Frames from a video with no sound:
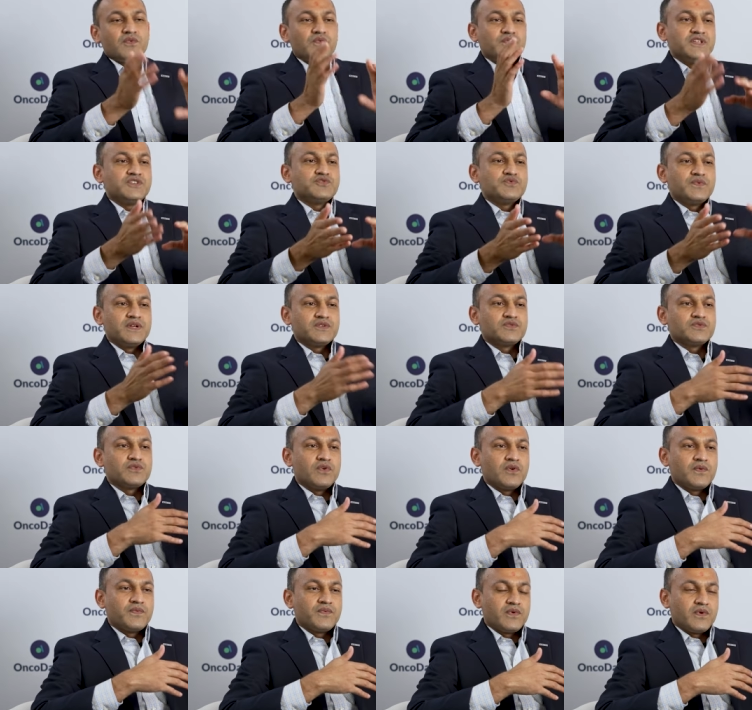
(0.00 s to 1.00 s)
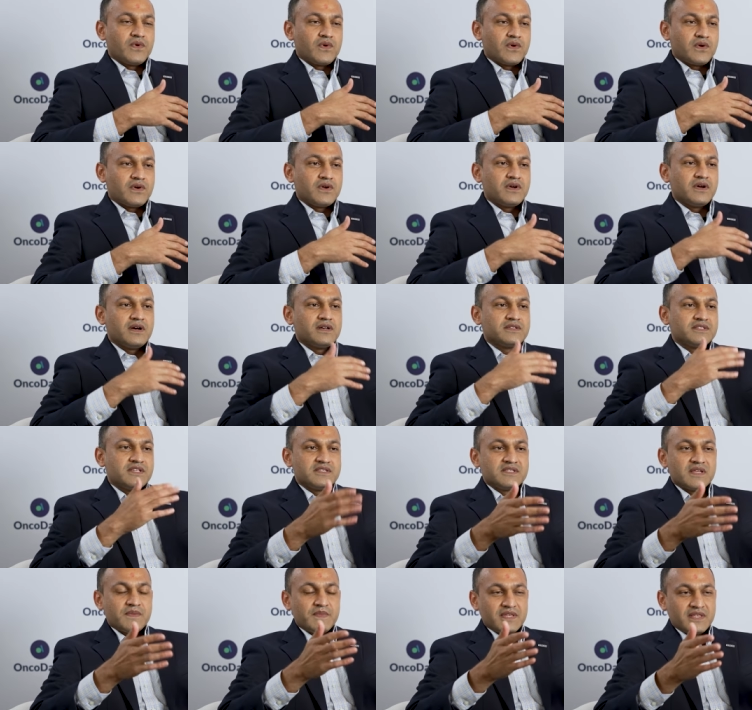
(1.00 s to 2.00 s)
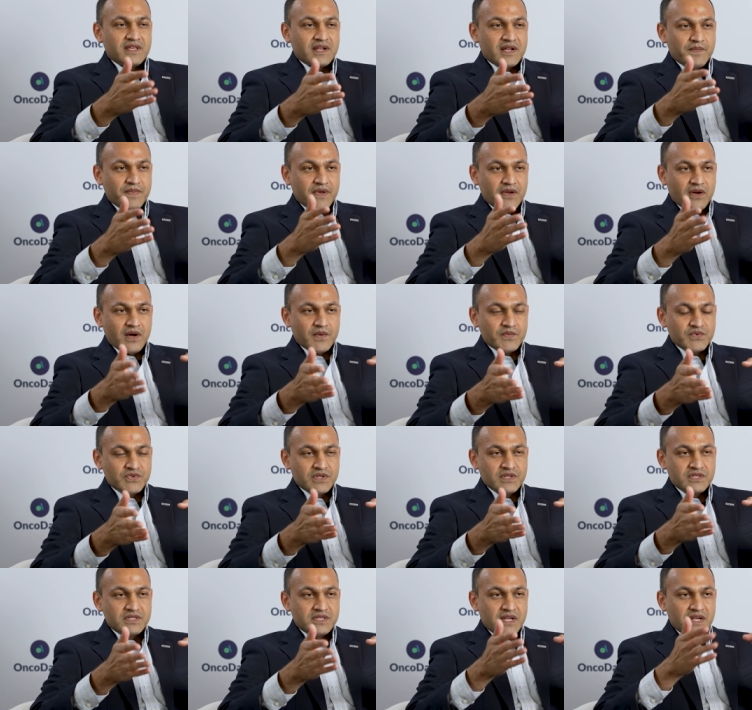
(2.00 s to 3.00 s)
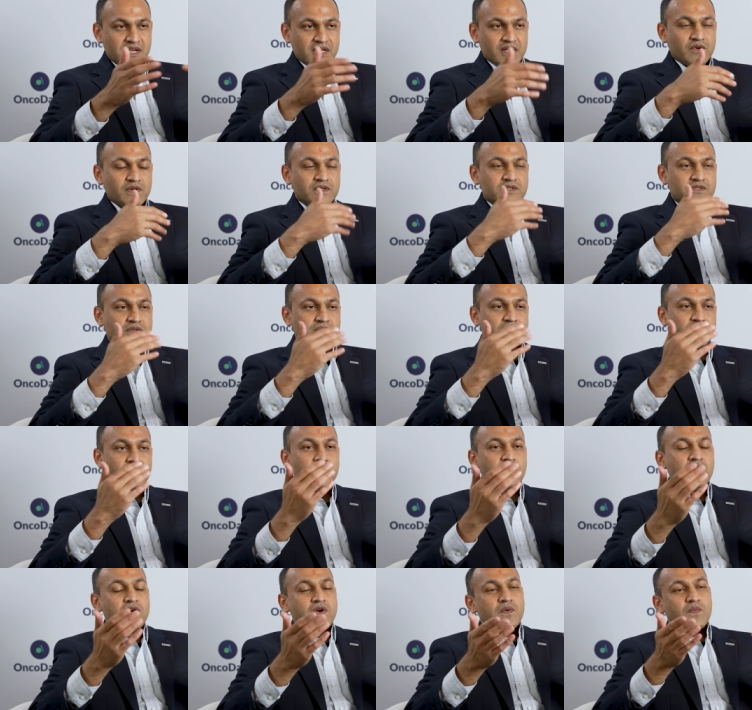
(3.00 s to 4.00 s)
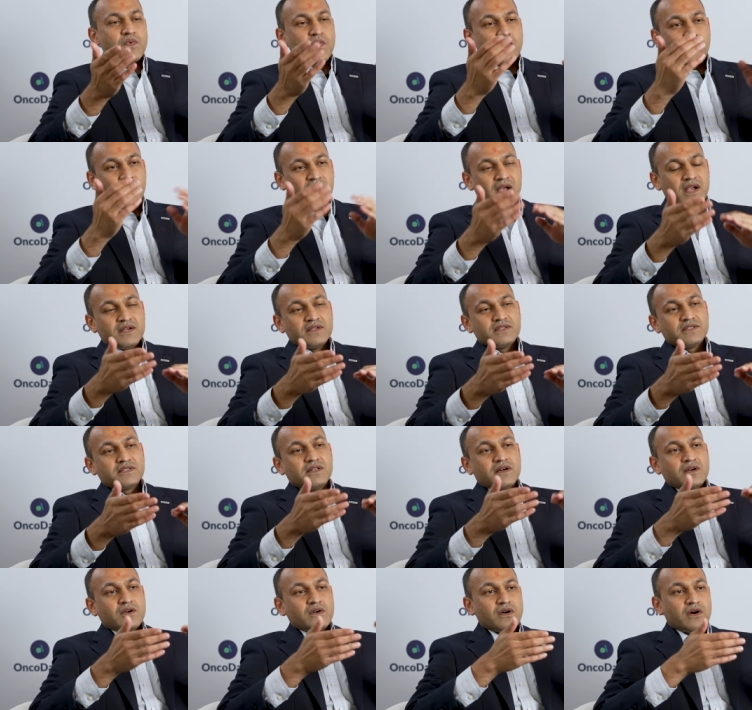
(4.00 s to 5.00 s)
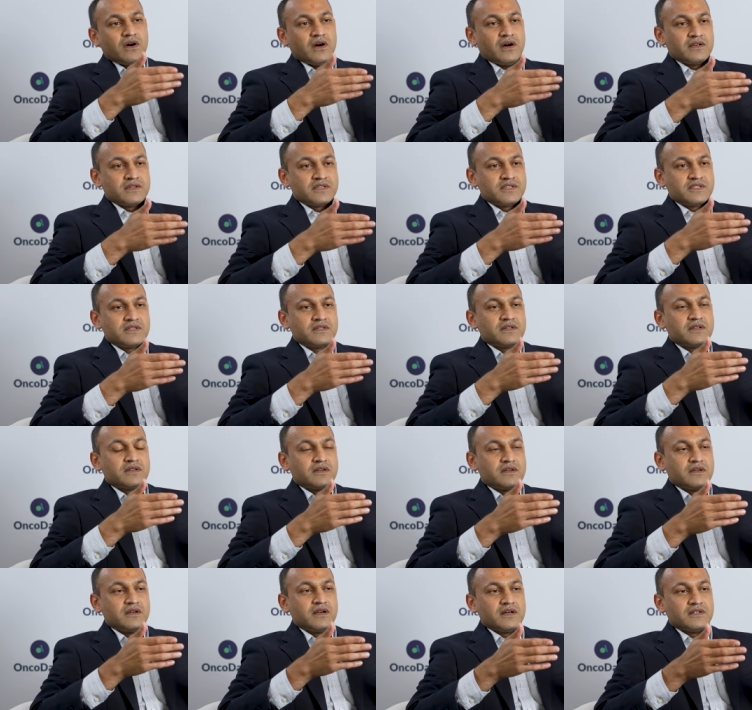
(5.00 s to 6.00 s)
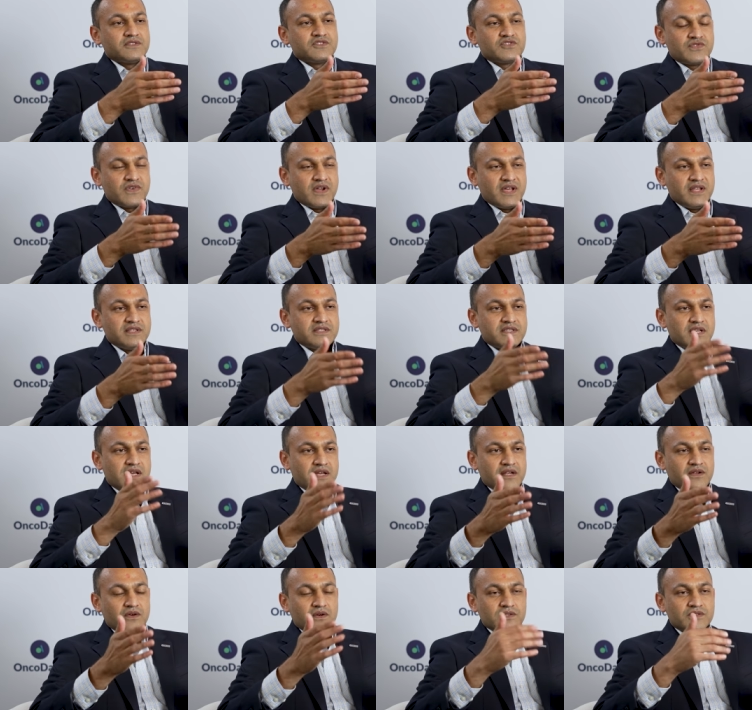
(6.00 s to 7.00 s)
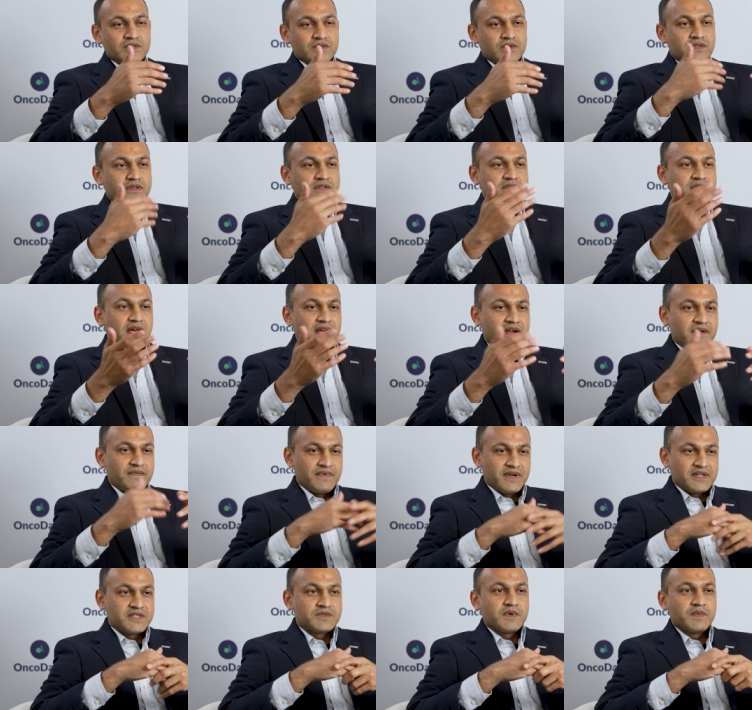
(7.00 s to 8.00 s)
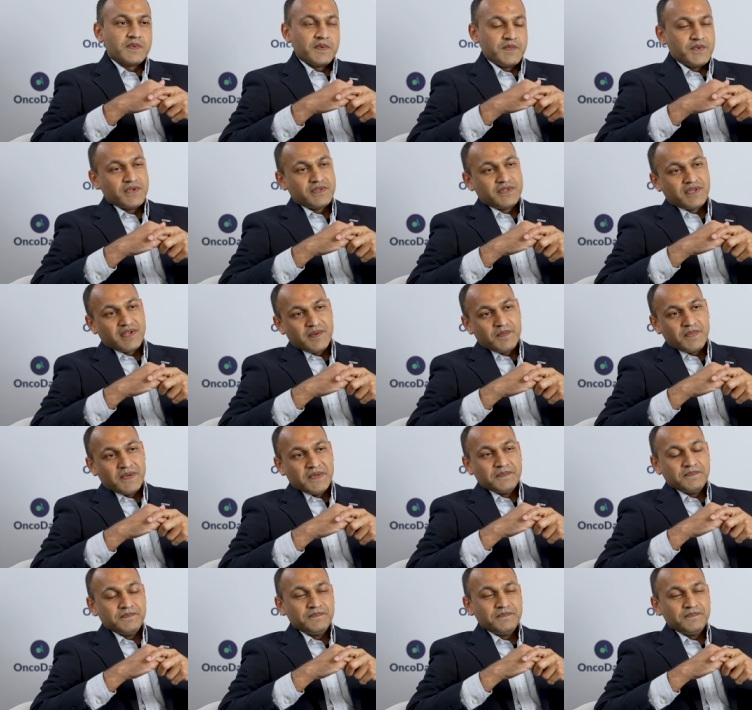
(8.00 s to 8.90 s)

which way to go for uh, systemic therapy options. And it also prevents the cost constraints and also the side effects from immunotherapy.